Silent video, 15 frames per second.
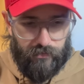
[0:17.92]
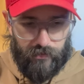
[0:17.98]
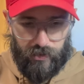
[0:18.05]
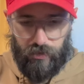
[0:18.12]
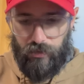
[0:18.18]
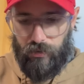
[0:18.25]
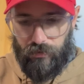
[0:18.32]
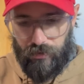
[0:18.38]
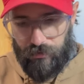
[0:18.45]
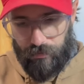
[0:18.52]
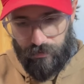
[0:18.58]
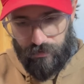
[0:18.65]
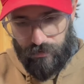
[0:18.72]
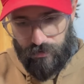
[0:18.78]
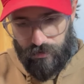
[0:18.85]
Oh, this
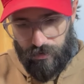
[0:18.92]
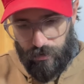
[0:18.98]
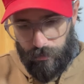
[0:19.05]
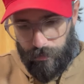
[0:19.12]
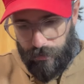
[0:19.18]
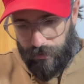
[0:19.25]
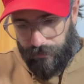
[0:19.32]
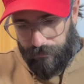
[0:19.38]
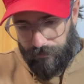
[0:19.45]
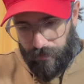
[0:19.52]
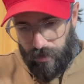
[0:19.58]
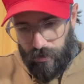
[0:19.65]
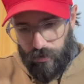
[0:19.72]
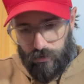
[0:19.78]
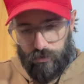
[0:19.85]
one's sharp.
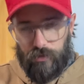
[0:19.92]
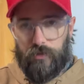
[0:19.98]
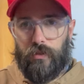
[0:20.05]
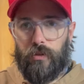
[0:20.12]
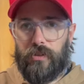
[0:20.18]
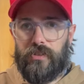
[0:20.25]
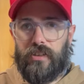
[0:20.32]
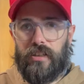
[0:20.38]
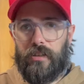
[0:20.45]
So of course in the